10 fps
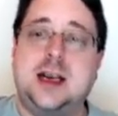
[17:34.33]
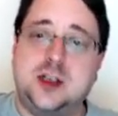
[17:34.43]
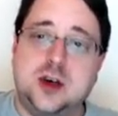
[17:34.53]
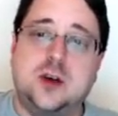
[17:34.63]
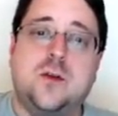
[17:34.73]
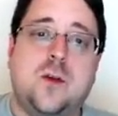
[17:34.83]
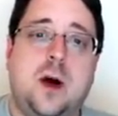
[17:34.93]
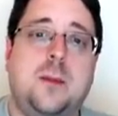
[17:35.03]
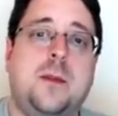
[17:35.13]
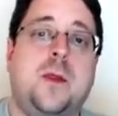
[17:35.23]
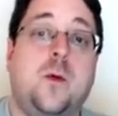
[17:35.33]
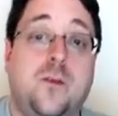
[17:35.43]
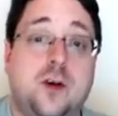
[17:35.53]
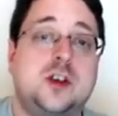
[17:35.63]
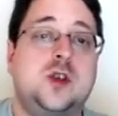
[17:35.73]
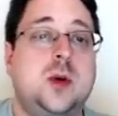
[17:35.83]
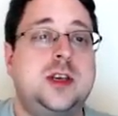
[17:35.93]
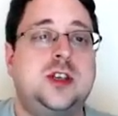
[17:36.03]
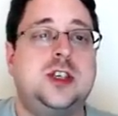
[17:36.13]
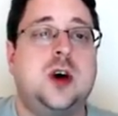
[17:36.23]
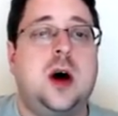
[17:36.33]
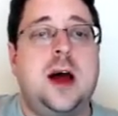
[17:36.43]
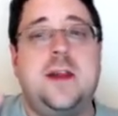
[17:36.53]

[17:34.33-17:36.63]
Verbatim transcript: I took from the first one you saw,